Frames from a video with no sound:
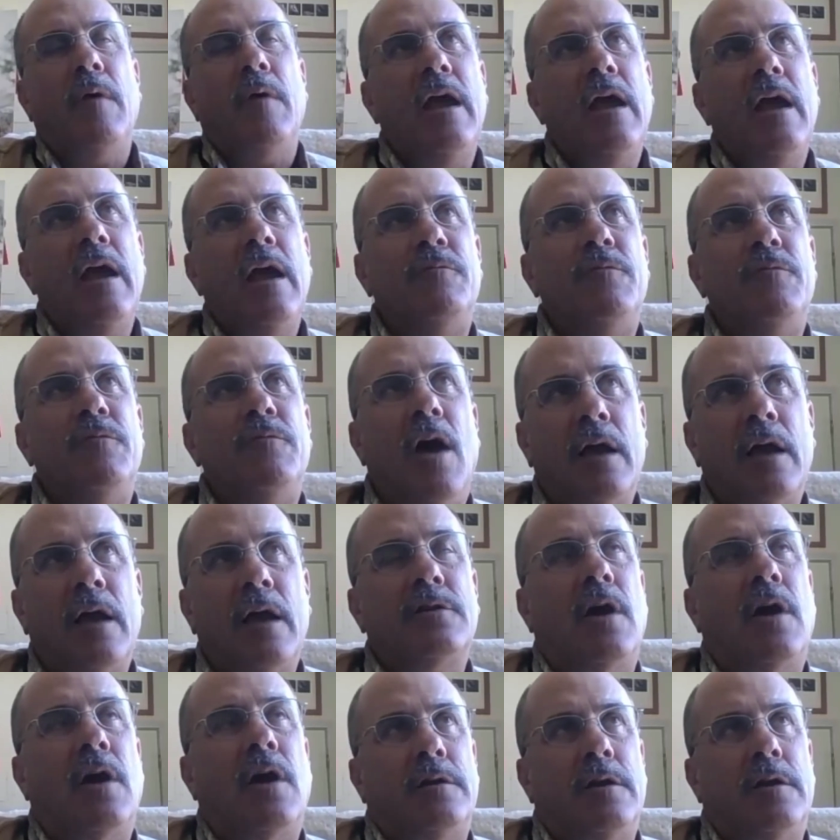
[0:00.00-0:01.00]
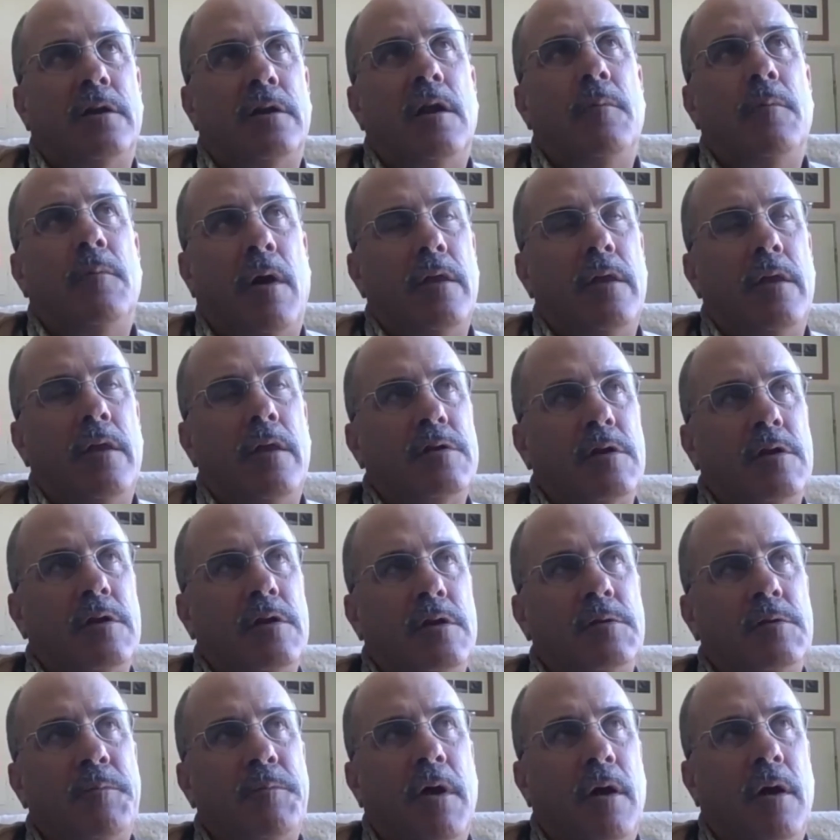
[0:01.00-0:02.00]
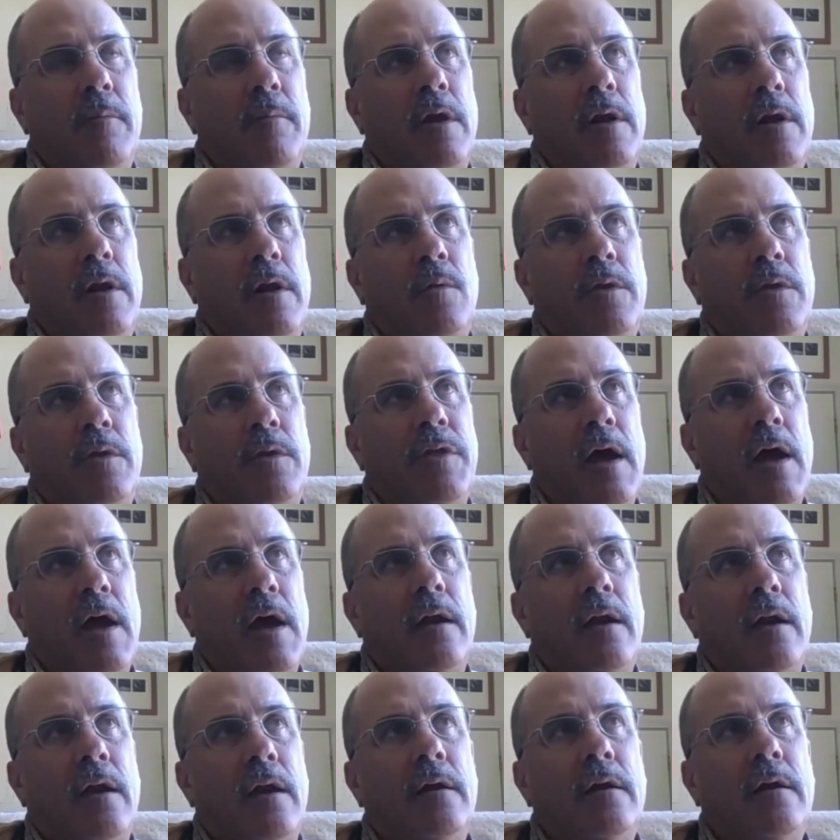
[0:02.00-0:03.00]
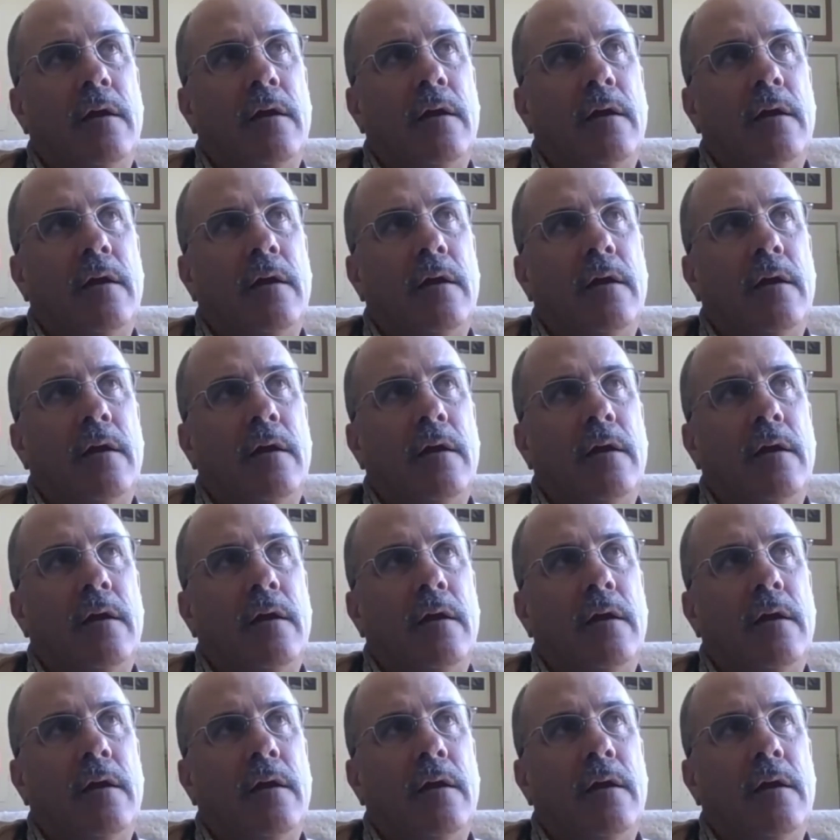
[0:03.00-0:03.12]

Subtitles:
have not talked to anybody that's experimented with that.